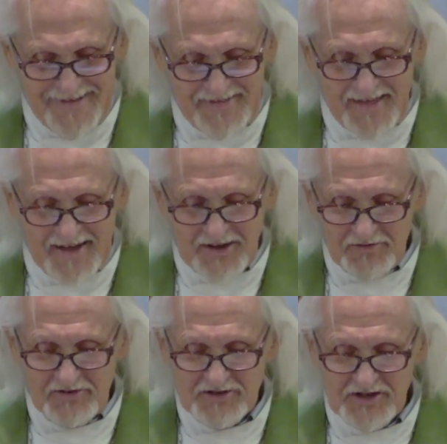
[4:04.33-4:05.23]
thank you
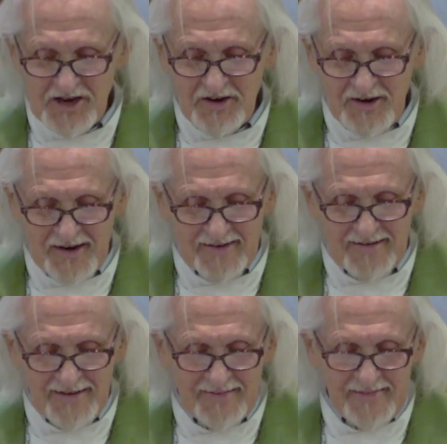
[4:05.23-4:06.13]
for sharing
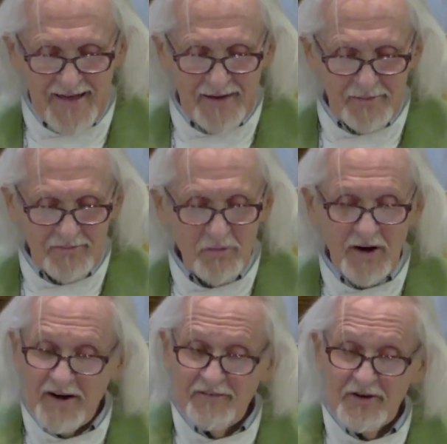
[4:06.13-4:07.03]
that,
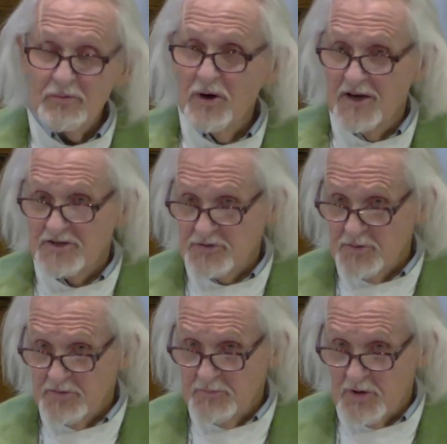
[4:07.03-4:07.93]
whatever it was
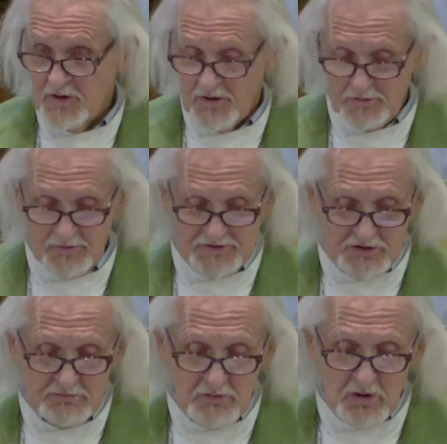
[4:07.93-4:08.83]
with Merle, what
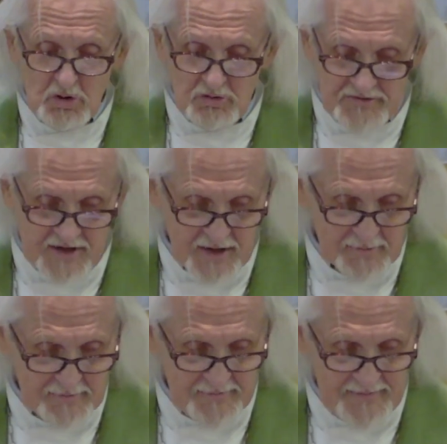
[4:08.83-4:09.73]
you moved
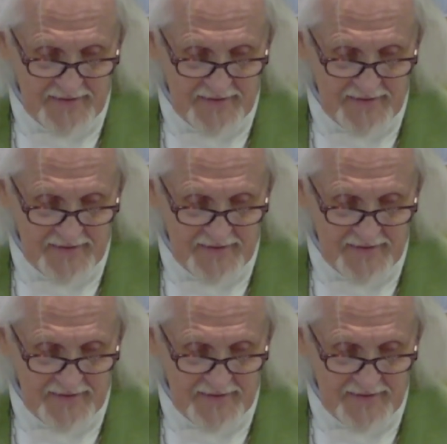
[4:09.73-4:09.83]
him.